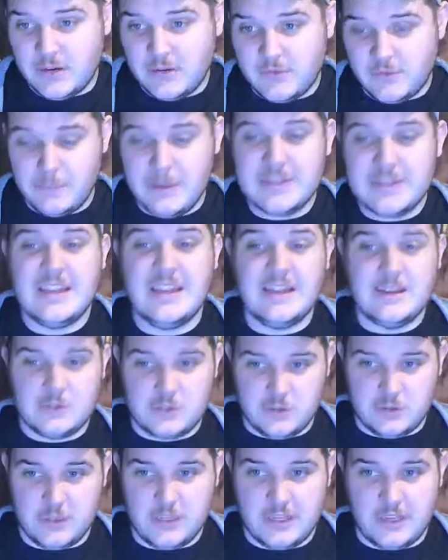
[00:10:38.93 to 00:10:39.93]

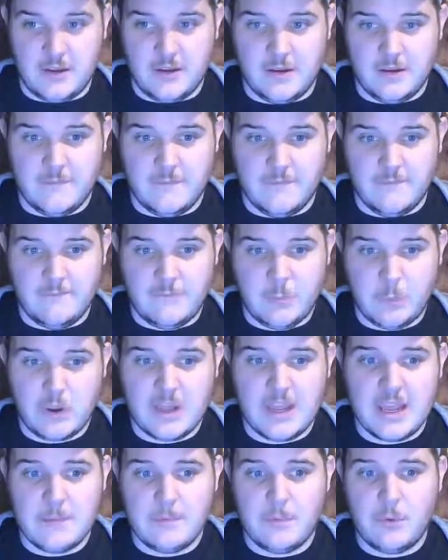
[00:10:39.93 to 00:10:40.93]
potentially
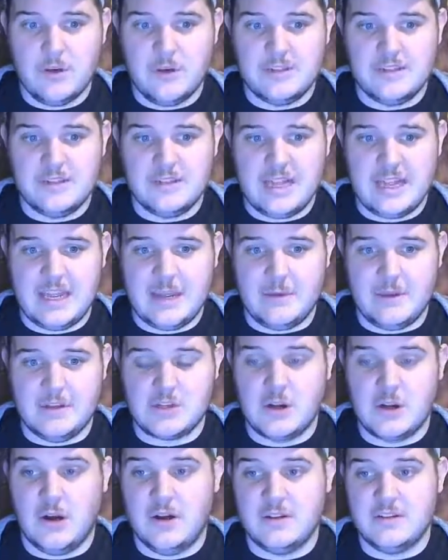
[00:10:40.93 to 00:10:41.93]
48 points of damage
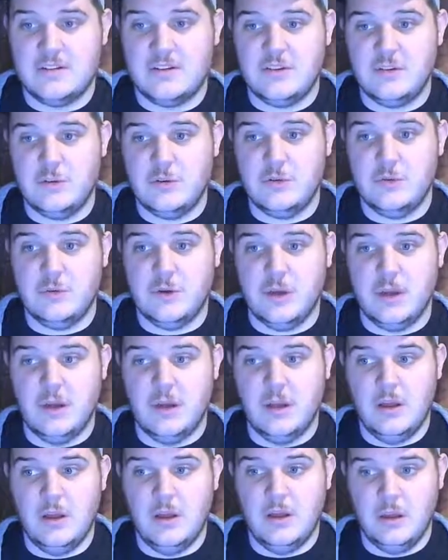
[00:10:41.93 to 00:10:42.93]
onto
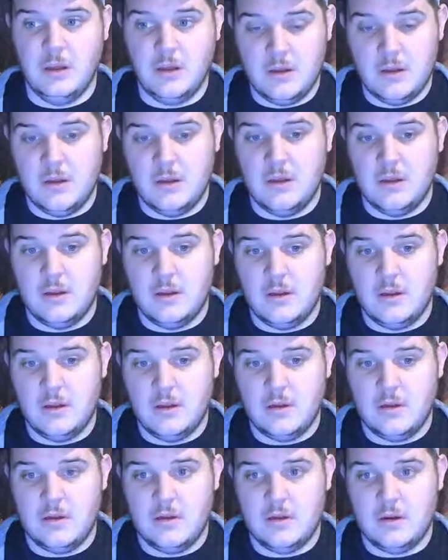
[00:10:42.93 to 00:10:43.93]

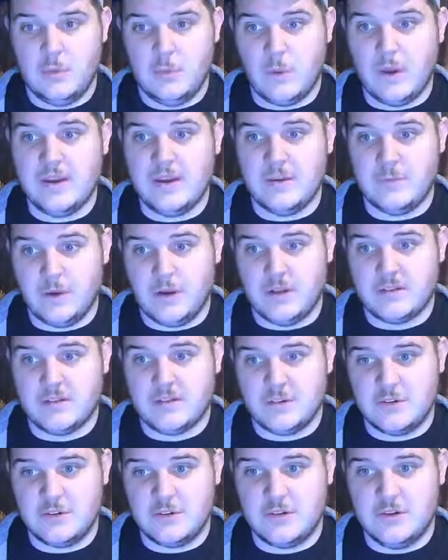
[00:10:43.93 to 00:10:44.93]
a waiting
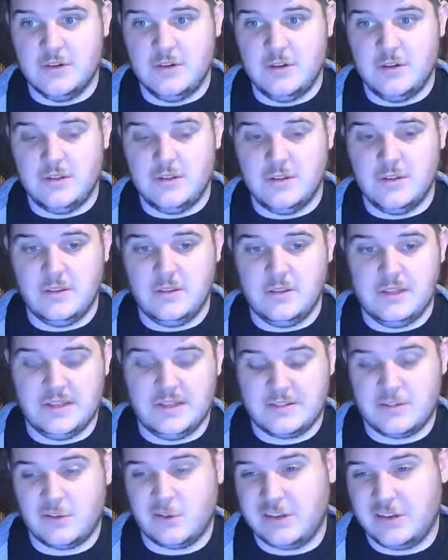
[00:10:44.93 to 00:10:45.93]
monster that's
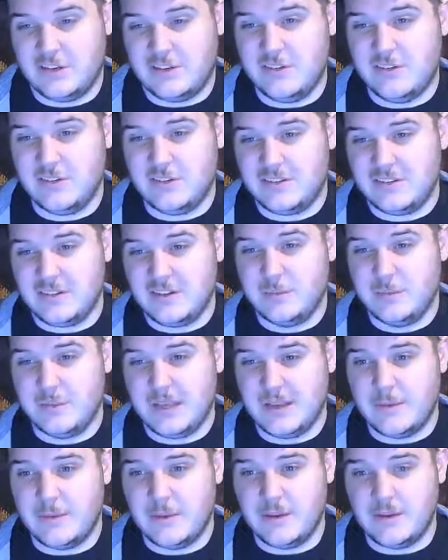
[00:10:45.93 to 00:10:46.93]
already took some
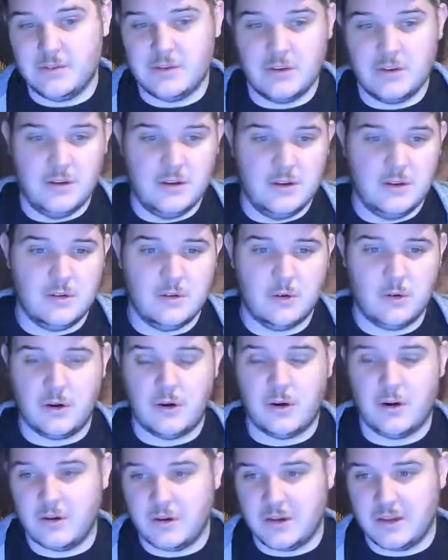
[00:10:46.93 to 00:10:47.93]
damage or
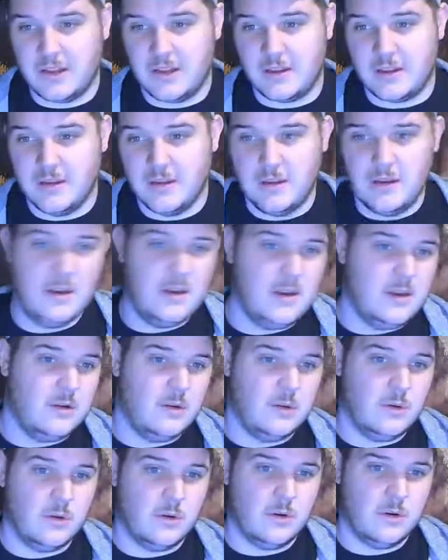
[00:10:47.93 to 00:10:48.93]
hurting
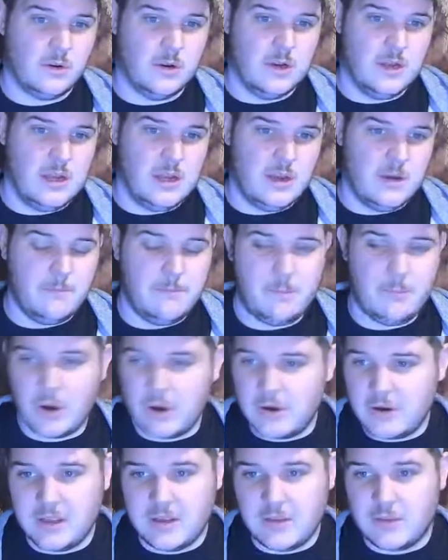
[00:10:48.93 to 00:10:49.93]
or
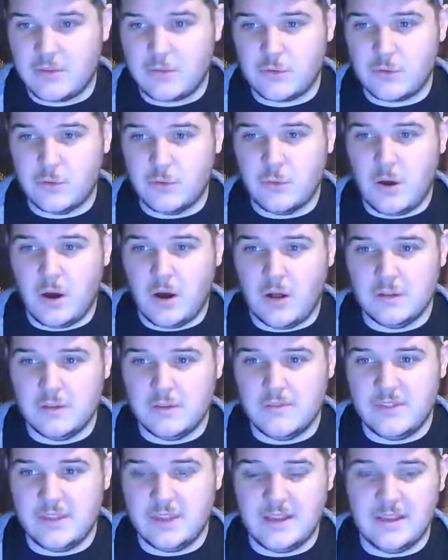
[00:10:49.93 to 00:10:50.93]
burning through all of
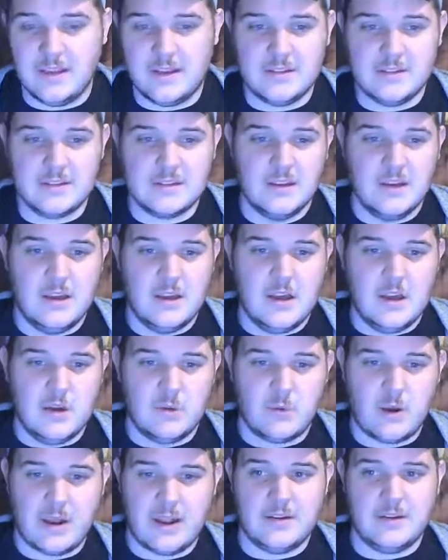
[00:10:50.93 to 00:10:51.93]
these
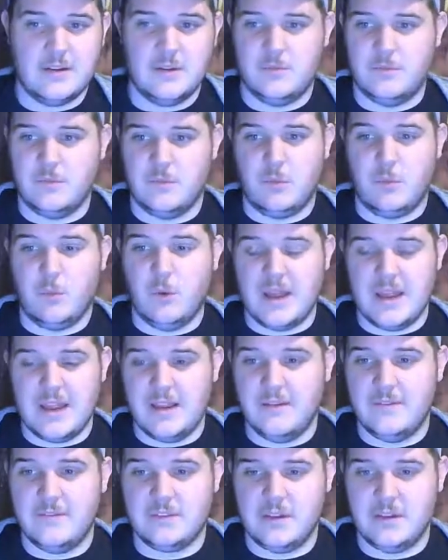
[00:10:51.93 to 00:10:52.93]
random
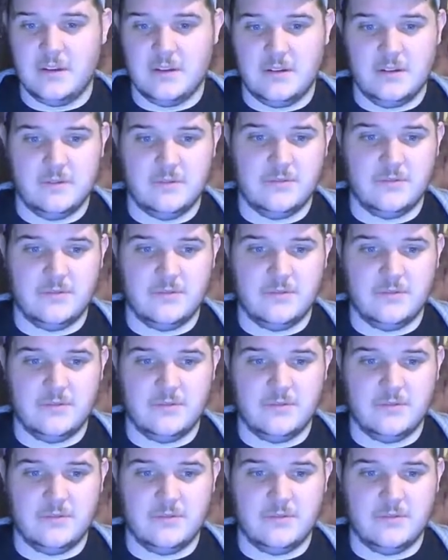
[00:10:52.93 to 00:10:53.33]
waves of